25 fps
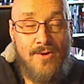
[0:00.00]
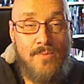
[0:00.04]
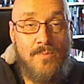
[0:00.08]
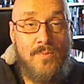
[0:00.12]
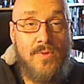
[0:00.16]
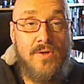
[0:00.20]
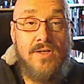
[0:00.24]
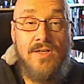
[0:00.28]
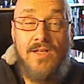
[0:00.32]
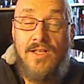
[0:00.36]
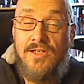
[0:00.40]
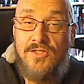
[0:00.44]

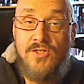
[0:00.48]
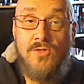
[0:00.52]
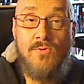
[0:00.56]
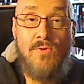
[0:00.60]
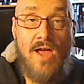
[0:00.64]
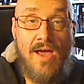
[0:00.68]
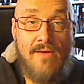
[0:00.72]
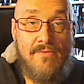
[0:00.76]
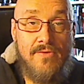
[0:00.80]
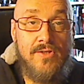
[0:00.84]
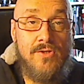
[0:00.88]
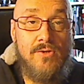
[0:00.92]
But unless you
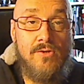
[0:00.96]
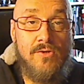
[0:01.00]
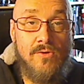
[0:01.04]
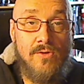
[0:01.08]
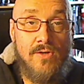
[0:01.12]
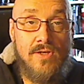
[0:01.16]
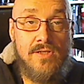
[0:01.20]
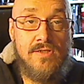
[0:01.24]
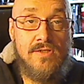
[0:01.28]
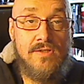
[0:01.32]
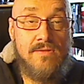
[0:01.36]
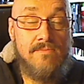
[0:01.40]
have a
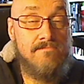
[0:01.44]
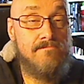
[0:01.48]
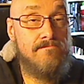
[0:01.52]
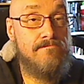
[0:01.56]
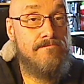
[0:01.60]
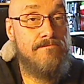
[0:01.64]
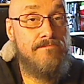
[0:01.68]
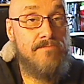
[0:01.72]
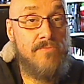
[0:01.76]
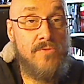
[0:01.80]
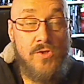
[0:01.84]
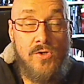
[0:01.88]
uterus,
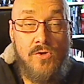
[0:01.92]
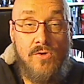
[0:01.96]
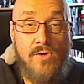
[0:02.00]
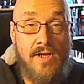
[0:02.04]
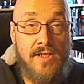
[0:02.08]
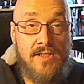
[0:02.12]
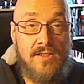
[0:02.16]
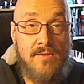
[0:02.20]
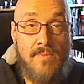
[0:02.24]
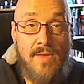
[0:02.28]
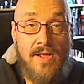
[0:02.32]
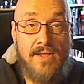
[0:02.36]
you don't
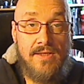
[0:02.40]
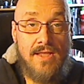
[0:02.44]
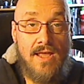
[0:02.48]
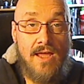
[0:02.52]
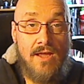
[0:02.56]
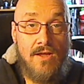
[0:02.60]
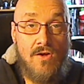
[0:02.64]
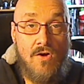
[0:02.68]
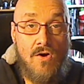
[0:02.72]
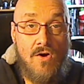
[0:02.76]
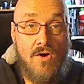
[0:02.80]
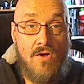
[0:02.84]
get to make
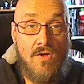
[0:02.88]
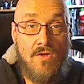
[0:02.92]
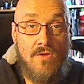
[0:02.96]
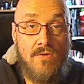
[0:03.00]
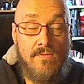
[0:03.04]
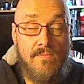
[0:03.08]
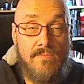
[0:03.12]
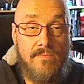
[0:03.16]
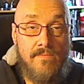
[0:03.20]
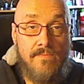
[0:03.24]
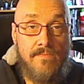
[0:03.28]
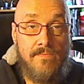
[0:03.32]
that call.
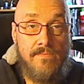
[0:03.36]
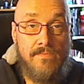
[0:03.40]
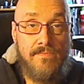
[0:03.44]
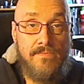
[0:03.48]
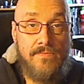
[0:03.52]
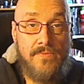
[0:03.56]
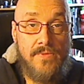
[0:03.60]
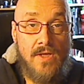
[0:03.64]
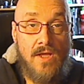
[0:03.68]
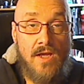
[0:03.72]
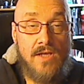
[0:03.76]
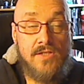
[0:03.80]

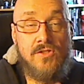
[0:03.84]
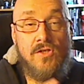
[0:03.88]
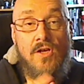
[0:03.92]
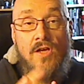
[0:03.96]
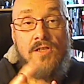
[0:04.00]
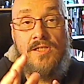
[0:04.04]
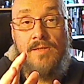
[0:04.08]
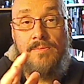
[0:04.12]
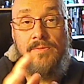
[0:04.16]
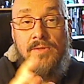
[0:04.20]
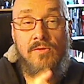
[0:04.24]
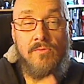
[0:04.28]
I saw
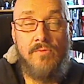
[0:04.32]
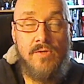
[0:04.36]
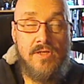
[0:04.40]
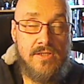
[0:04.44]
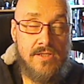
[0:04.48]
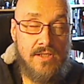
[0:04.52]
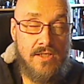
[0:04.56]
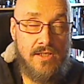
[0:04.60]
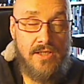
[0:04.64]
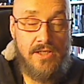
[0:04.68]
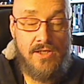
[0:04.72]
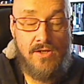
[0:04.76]
something
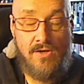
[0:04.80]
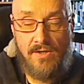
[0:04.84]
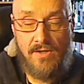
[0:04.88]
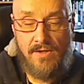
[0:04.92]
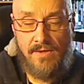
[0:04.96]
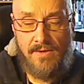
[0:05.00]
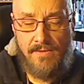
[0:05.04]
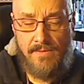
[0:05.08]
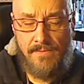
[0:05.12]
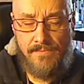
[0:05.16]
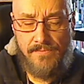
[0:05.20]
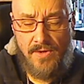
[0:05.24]
recently on
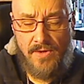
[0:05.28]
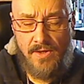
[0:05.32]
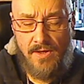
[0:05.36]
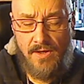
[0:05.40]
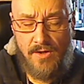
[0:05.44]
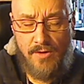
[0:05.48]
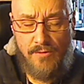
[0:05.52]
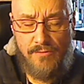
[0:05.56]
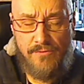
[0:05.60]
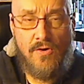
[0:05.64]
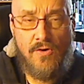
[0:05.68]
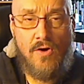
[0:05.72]

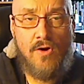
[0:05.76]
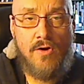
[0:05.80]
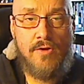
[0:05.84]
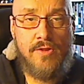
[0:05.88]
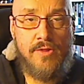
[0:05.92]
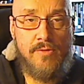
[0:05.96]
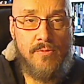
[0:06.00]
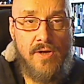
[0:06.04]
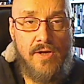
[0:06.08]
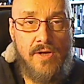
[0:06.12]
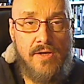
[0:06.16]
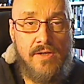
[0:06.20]
a FARC
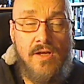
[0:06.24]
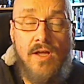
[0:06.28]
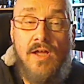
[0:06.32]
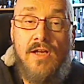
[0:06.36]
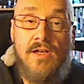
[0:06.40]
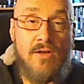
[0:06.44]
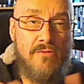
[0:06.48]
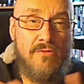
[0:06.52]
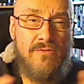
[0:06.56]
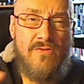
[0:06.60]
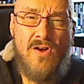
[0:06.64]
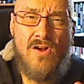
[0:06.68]
thread.
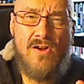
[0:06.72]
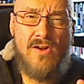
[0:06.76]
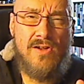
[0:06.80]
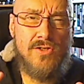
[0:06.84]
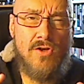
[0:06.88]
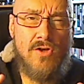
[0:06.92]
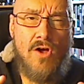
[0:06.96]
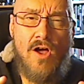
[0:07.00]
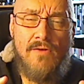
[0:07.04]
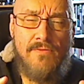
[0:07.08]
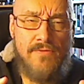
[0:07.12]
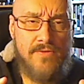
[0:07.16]
Now, FARC is
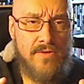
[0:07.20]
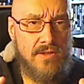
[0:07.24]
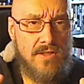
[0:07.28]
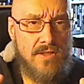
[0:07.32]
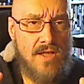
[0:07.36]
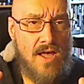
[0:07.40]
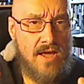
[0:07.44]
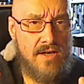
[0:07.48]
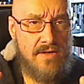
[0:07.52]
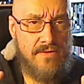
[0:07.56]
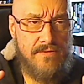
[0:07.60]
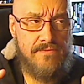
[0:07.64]
often a
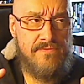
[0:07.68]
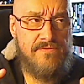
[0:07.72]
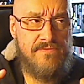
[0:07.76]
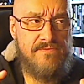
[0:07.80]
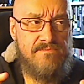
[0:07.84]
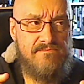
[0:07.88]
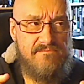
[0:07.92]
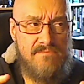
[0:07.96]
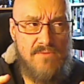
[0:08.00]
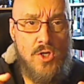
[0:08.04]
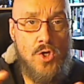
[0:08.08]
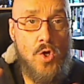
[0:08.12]
lot of
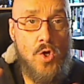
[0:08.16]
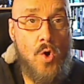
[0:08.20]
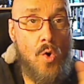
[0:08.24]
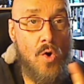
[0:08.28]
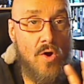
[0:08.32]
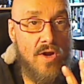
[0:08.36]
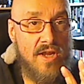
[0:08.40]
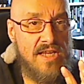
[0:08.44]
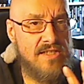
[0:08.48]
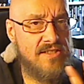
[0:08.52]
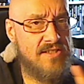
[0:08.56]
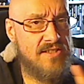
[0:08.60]

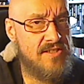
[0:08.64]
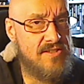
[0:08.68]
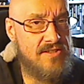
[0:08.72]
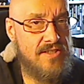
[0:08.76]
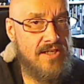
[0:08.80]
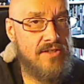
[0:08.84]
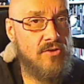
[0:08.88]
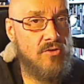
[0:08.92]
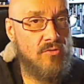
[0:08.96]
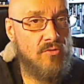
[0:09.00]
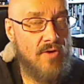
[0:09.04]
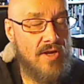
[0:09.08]
noise to
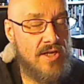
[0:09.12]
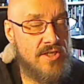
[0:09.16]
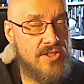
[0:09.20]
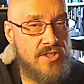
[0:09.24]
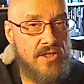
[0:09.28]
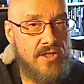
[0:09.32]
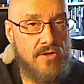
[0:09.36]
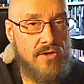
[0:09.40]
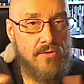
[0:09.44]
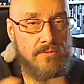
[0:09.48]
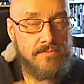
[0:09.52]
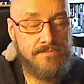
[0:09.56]
signal
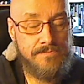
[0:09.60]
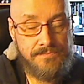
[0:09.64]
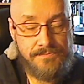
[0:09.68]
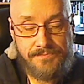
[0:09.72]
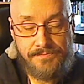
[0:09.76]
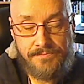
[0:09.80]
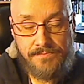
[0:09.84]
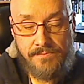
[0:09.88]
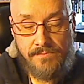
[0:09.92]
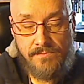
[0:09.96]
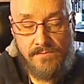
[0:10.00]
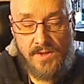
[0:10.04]
ratio.
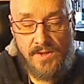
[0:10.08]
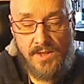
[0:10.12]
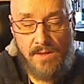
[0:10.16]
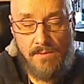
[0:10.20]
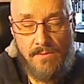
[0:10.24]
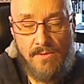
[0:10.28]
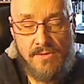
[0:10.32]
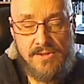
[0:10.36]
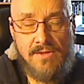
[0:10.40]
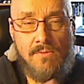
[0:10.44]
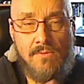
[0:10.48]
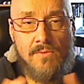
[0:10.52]

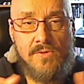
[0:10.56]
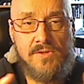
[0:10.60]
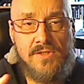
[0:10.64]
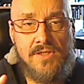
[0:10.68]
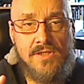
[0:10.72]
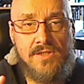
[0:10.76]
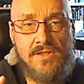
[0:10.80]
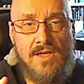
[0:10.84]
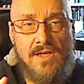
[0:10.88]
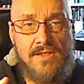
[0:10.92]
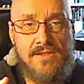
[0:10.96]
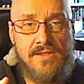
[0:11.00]
But someone was
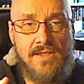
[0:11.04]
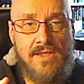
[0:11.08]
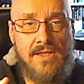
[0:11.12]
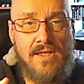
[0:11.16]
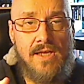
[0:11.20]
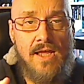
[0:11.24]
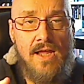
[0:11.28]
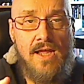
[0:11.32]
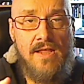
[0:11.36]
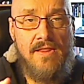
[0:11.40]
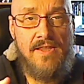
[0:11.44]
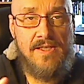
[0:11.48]
discussing
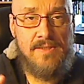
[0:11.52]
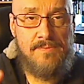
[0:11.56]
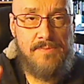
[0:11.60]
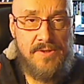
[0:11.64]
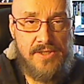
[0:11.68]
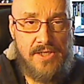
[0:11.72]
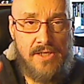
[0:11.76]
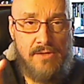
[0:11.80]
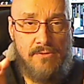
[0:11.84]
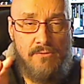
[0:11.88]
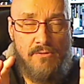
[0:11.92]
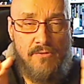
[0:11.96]
this
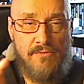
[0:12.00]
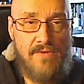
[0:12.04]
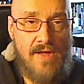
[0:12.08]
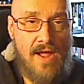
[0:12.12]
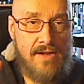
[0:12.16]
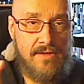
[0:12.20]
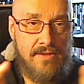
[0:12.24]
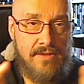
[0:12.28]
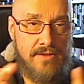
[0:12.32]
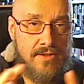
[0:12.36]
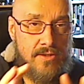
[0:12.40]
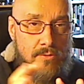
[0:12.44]
particular
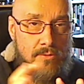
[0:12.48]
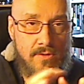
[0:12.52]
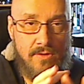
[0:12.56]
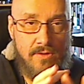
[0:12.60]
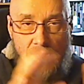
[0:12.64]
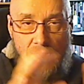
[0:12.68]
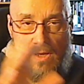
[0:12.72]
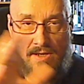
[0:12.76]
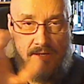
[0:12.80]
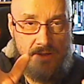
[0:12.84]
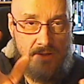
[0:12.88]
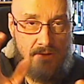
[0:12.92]
fact that there were,
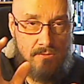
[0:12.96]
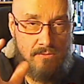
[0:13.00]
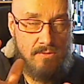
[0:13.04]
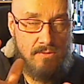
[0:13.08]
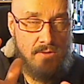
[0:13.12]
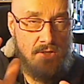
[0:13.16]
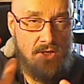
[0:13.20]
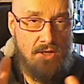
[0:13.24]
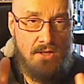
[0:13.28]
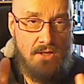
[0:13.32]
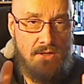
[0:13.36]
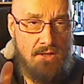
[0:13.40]
like, you know,
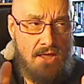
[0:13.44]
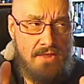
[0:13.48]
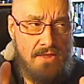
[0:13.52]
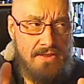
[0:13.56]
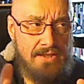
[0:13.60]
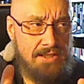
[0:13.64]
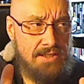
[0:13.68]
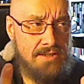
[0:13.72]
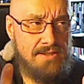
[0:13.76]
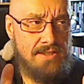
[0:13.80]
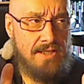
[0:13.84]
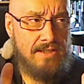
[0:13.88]
I
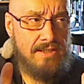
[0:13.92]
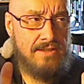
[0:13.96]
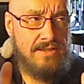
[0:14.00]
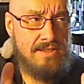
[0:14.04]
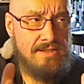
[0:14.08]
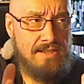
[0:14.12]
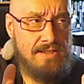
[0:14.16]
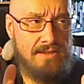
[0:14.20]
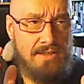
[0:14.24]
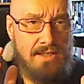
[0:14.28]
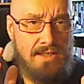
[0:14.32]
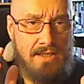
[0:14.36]
think this, like, they
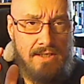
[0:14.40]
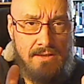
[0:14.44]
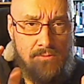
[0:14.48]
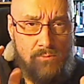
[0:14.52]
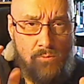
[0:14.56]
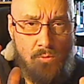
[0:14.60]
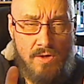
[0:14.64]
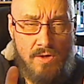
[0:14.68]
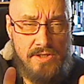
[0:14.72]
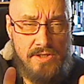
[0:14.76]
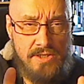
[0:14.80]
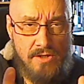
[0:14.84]
said that in
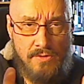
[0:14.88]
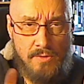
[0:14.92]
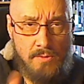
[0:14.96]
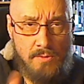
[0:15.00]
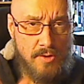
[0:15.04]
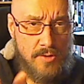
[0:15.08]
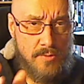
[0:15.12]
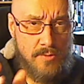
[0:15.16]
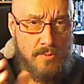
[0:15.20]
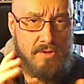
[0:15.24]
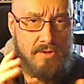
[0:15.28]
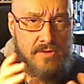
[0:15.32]
year there
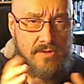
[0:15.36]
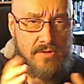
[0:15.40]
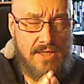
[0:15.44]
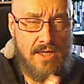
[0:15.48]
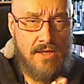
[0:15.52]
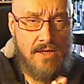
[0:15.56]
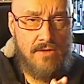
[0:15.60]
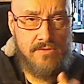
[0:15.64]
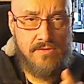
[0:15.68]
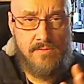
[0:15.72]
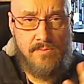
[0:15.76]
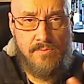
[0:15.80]
were
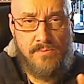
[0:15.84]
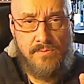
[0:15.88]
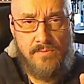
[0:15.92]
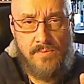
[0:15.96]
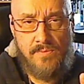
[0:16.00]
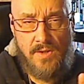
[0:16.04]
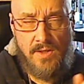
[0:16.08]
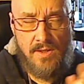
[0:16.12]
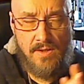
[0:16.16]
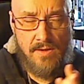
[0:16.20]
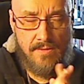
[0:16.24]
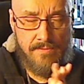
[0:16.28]
300,000
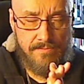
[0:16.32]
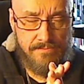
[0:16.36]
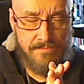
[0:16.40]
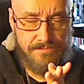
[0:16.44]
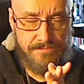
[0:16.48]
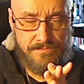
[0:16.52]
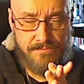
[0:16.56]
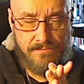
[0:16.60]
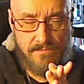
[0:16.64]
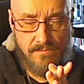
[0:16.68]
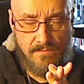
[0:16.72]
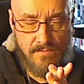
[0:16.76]

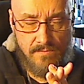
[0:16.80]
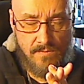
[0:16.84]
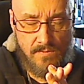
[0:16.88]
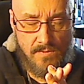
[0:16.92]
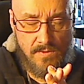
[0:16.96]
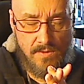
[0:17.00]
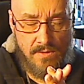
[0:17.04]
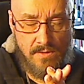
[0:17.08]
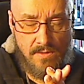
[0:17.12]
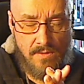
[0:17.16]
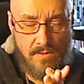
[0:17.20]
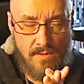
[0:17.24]

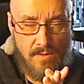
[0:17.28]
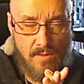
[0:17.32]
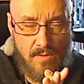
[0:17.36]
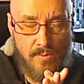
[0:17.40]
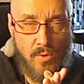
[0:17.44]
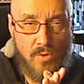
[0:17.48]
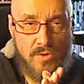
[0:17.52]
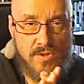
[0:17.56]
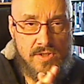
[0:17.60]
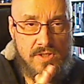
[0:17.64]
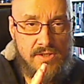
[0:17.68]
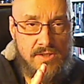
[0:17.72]

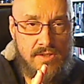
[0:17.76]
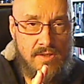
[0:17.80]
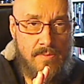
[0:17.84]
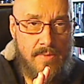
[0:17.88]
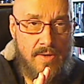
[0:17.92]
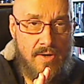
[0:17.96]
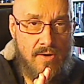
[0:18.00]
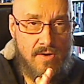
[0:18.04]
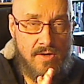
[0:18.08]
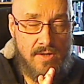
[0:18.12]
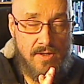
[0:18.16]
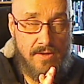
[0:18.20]
abortions in
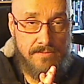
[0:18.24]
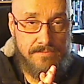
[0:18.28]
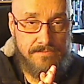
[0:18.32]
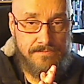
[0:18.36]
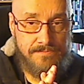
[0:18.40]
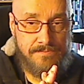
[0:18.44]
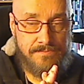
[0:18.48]
America.